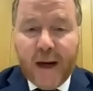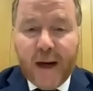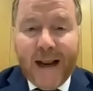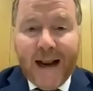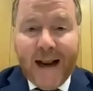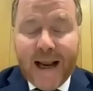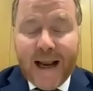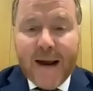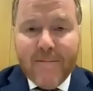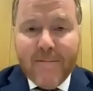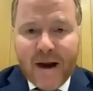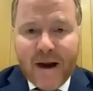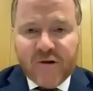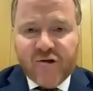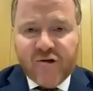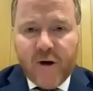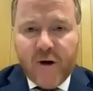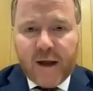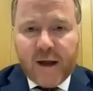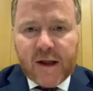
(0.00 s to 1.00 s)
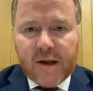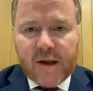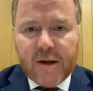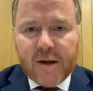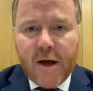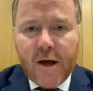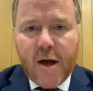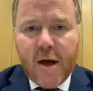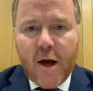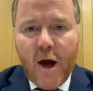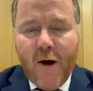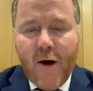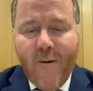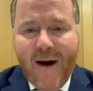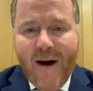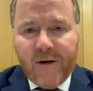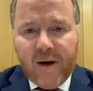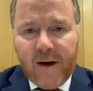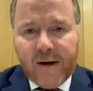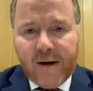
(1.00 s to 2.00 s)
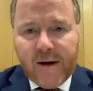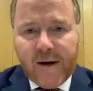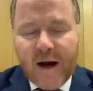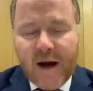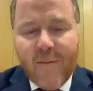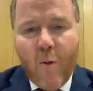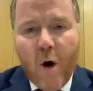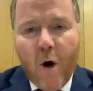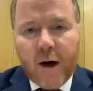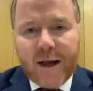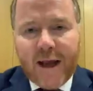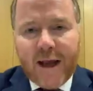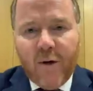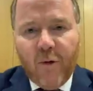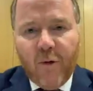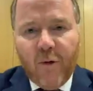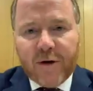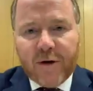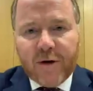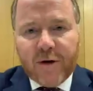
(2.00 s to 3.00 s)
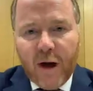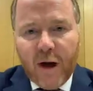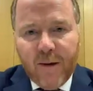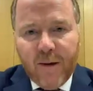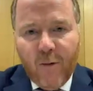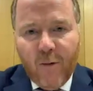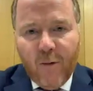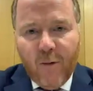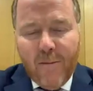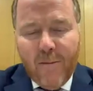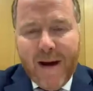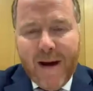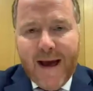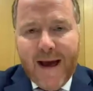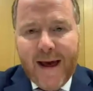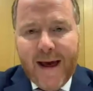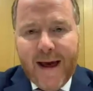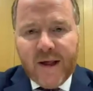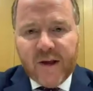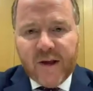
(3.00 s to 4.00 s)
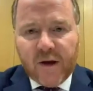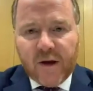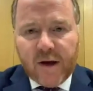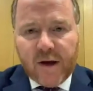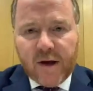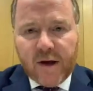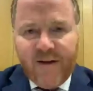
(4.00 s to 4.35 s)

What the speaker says: putting clear metrics around it, and working with global mayors and governments